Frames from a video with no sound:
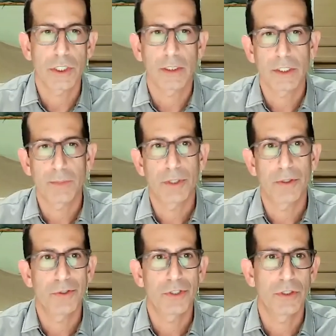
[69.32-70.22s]
I'd like to
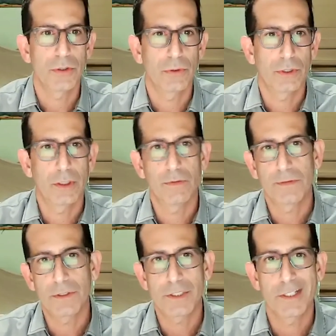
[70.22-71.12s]
pose to you, or the
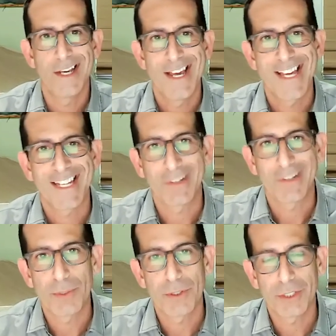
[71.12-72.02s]
first
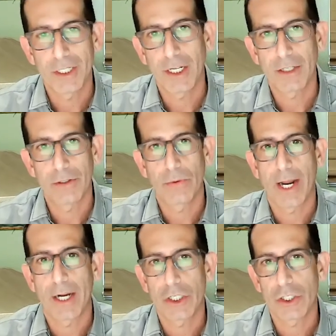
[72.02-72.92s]
capability to get your
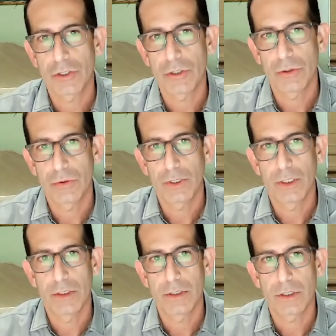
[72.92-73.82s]
reaction to,
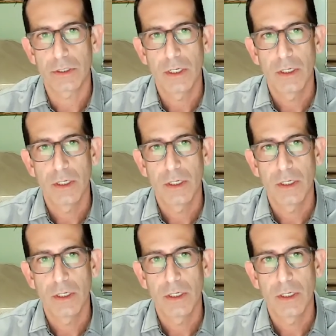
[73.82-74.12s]
is